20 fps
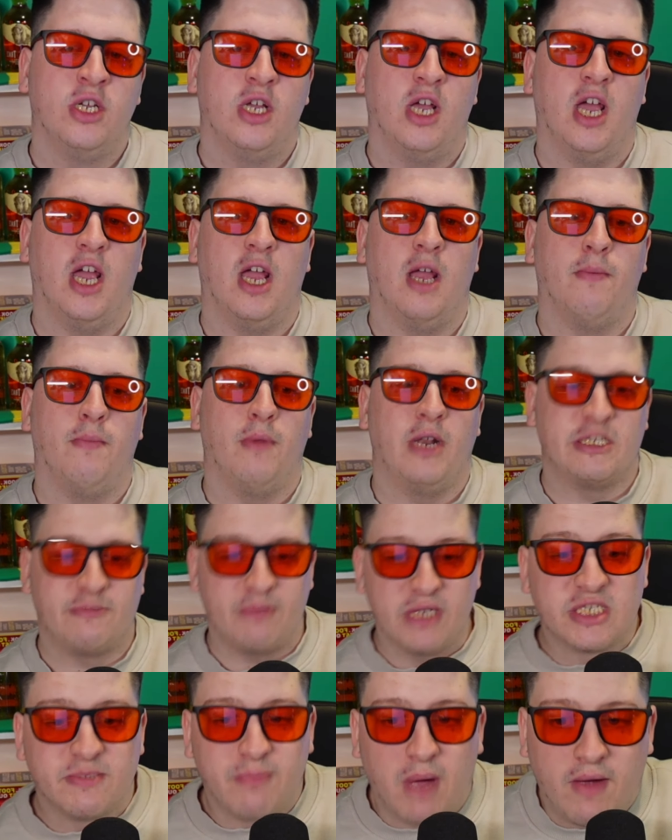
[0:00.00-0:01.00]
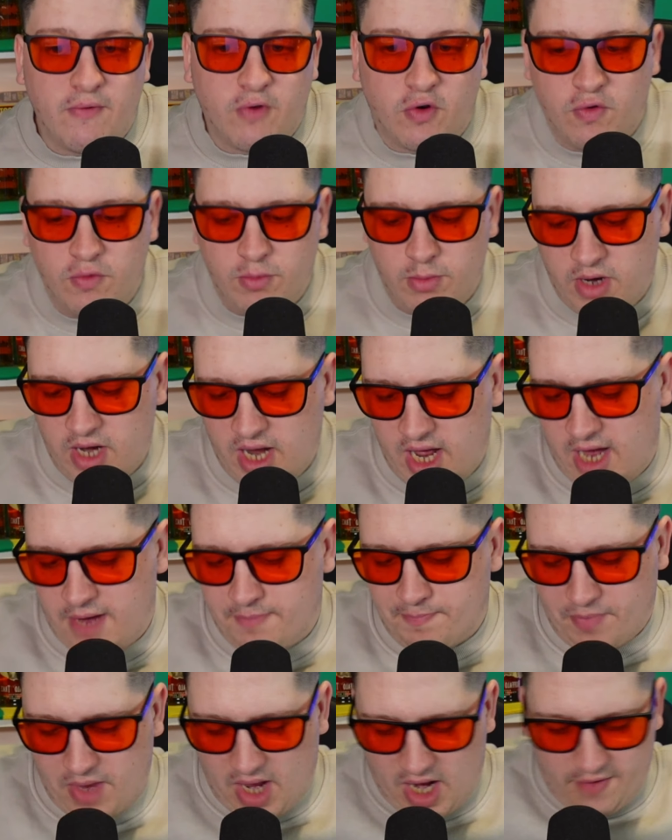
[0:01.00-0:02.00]
There's been smart recruitment there,
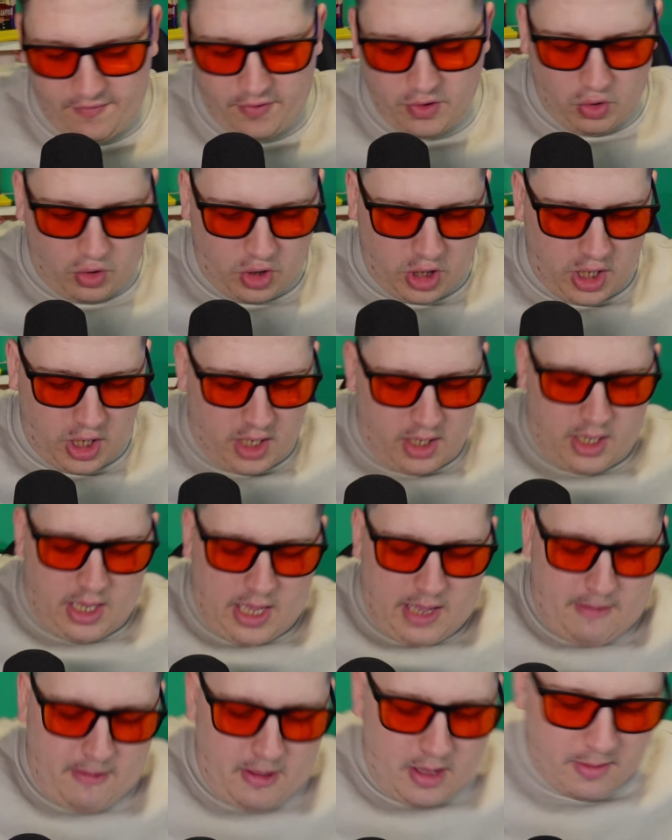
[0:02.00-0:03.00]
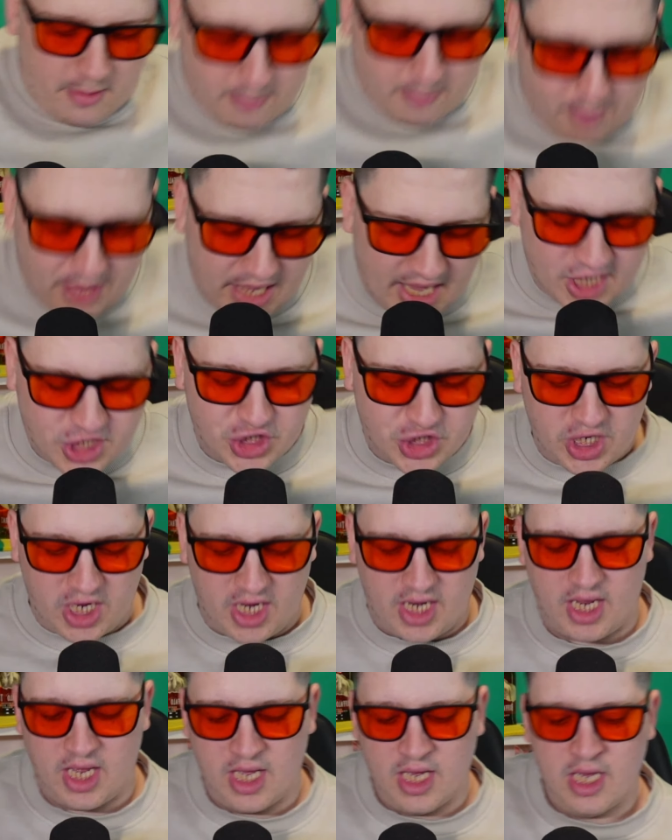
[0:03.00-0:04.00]
and if you look at
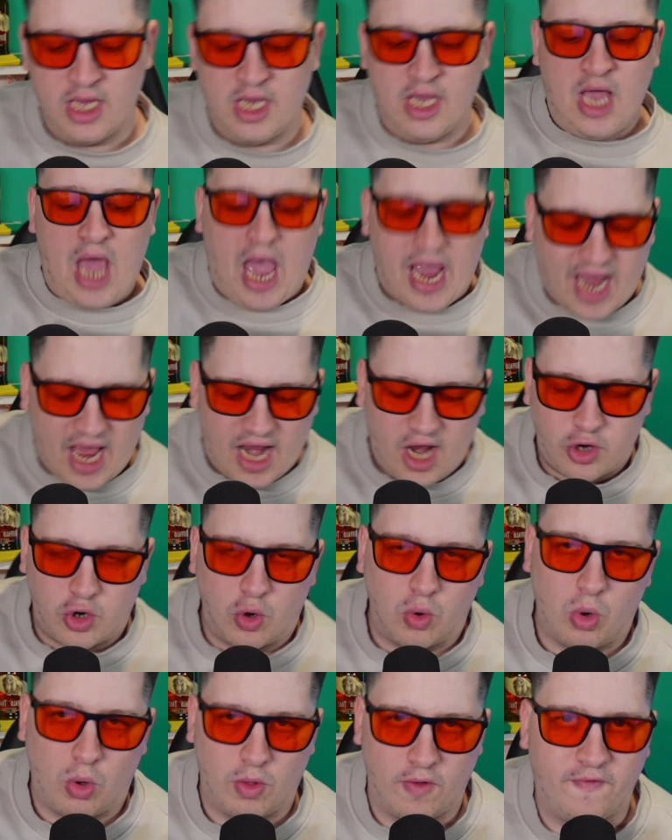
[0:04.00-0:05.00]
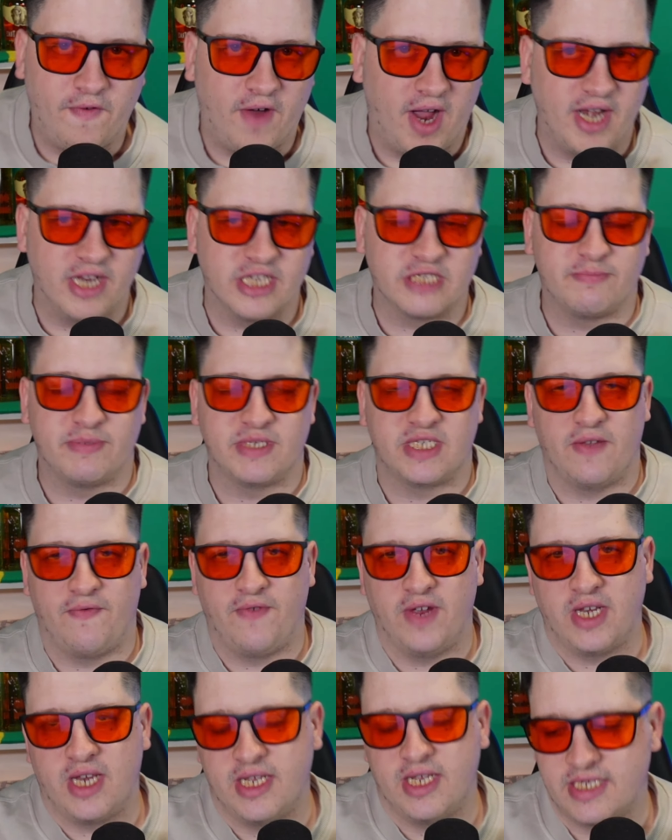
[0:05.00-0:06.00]
PSG, again, I don't know the finer
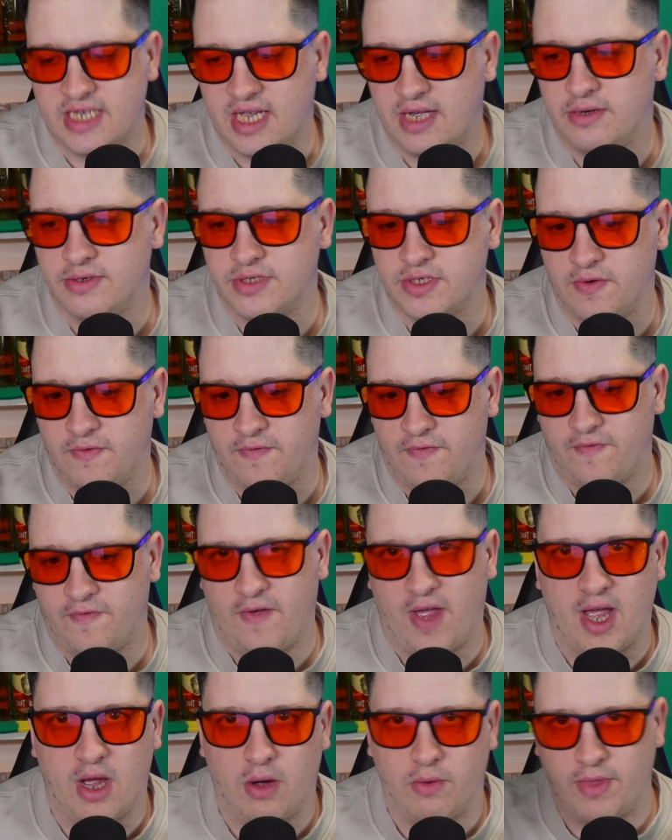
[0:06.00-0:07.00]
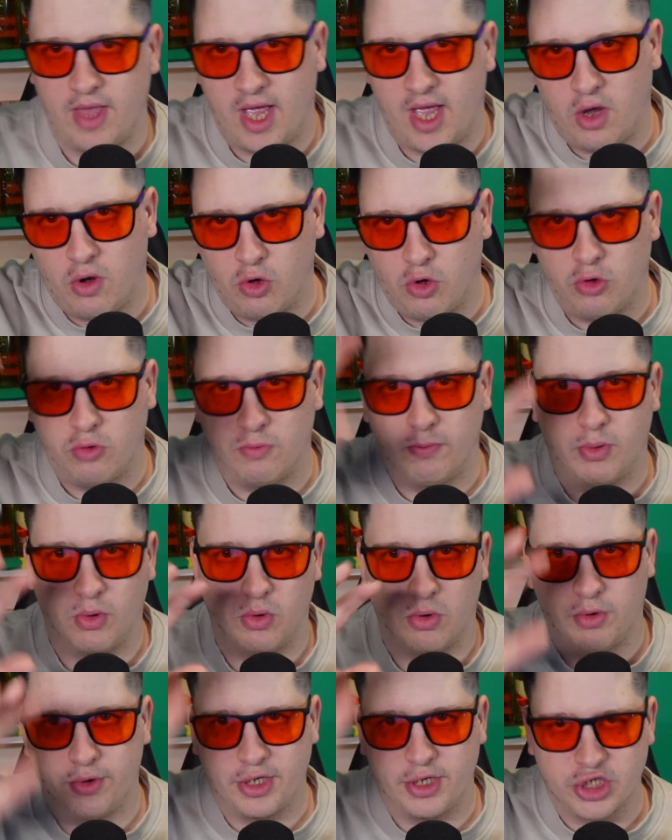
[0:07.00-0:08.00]
specific details of how their whole
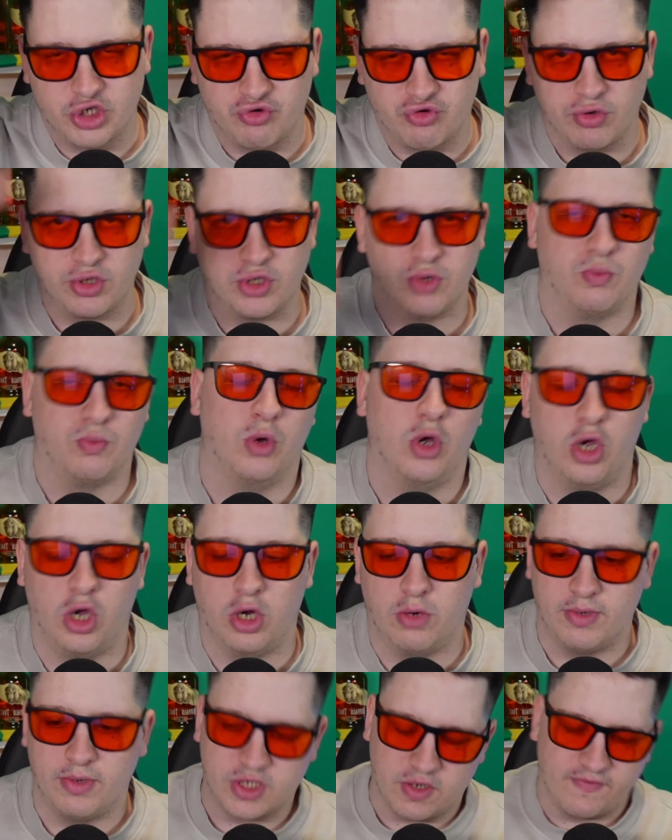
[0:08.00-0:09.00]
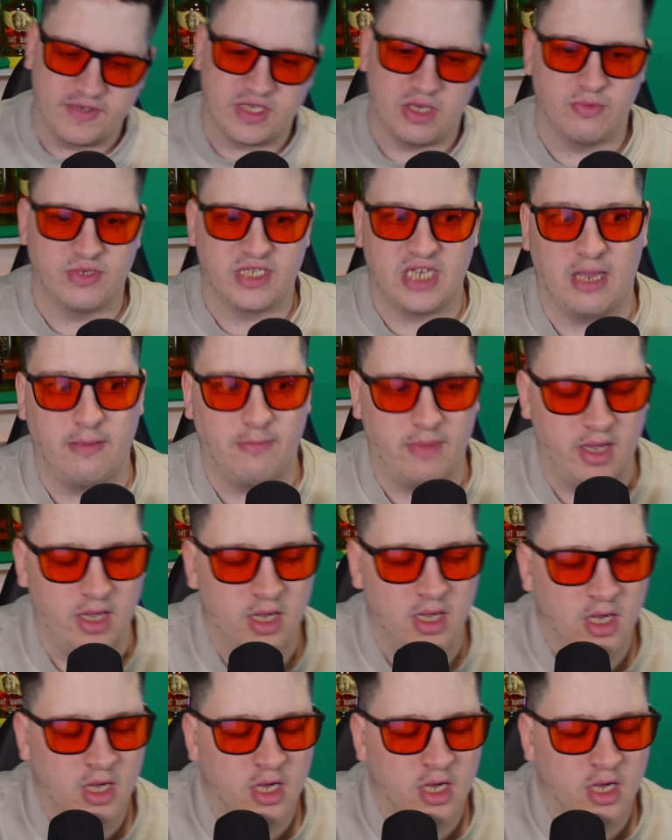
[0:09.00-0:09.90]
board and structure work, which obviously would take me